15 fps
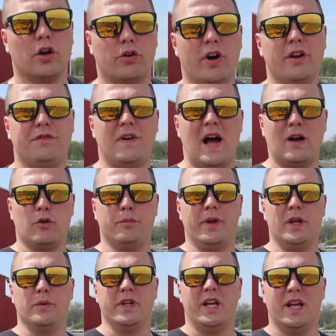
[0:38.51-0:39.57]
Green flag would
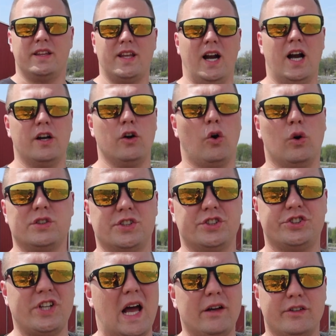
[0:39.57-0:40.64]
be when you get there and the horse is
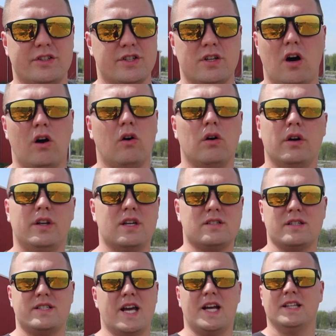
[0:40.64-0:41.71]
sound as a dollar.
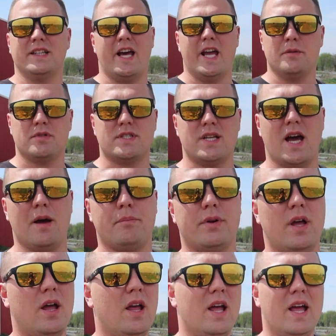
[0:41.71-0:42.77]
Doesn't take a lame step
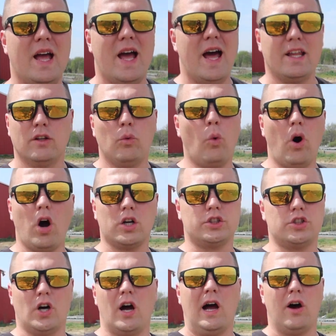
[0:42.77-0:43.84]
at the walk,
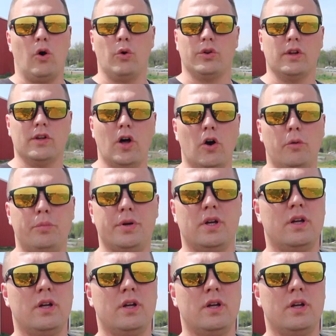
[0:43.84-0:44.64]
trot, or the lope.